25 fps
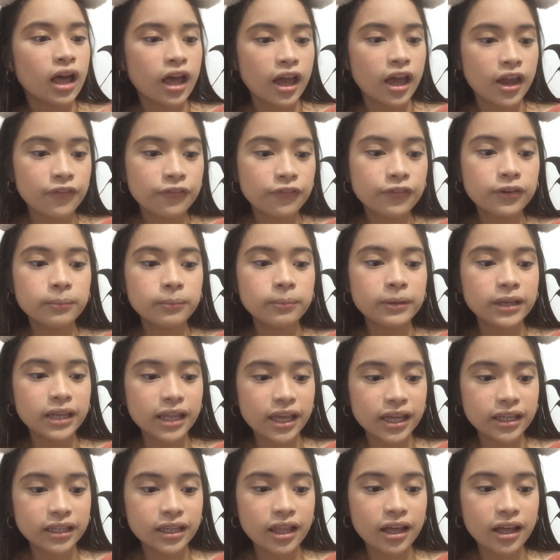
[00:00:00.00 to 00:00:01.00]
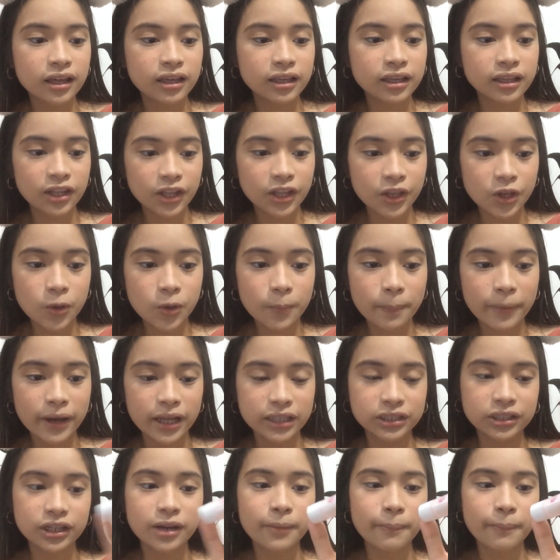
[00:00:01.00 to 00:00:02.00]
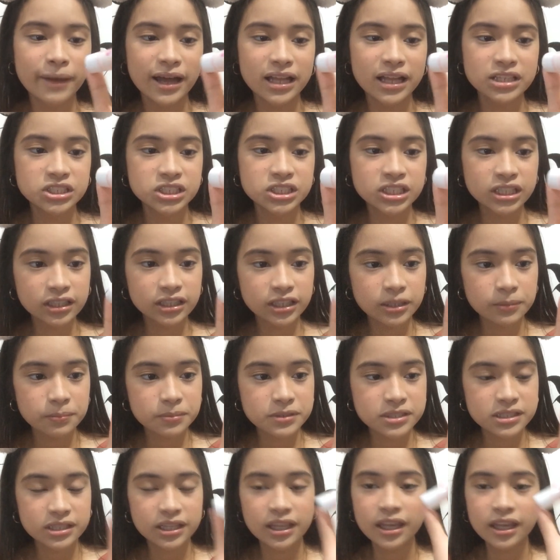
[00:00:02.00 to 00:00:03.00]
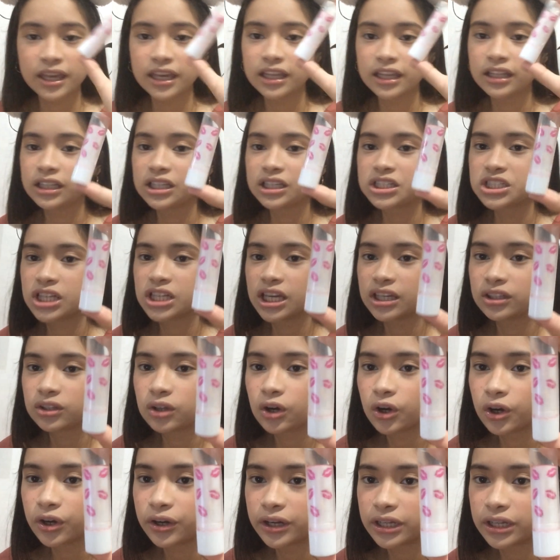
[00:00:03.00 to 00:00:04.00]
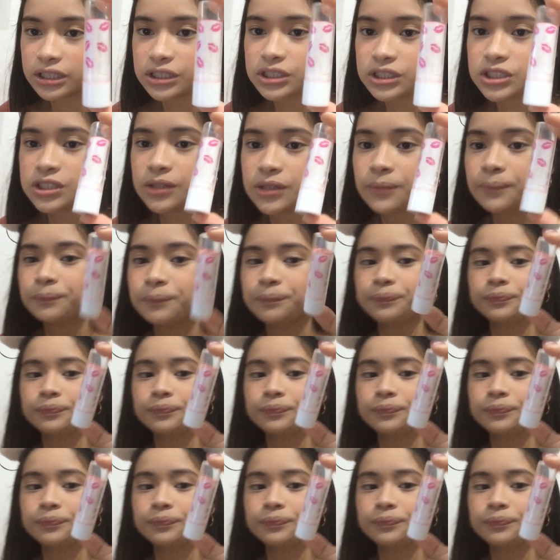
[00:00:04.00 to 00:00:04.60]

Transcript: Everbelle na Cleopatra Magic Lipstick in the shade Orange.